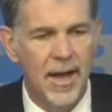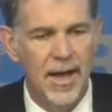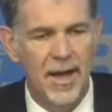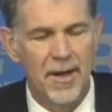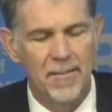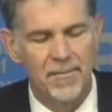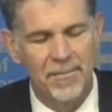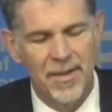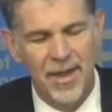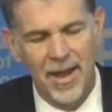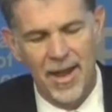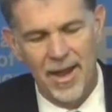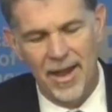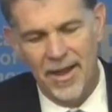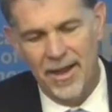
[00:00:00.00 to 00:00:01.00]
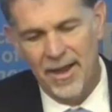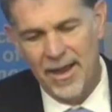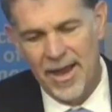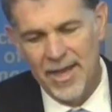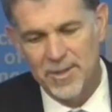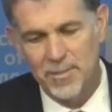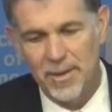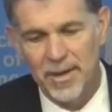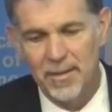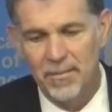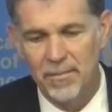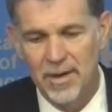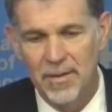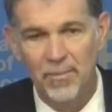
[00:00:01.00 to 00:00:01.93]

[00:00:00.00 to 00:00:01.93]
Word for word: um, uh, has been Im